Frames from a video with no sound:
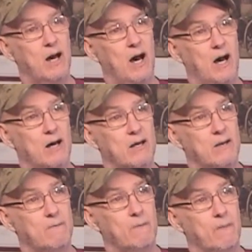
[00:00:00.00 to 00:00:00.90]

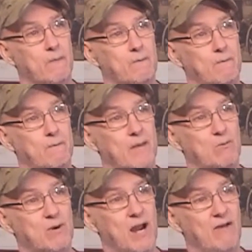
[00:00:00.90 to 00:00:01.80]

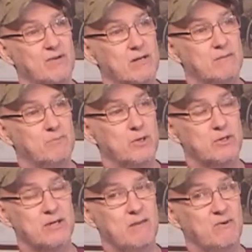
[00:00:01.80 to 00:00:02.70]
and we're having a
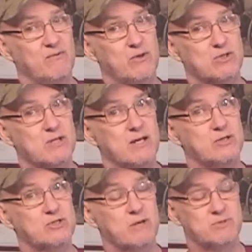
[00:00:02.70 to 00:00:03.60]
pretty good game every Thursday night.
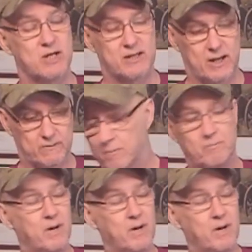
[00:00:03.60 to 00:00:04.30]
You should come check that out.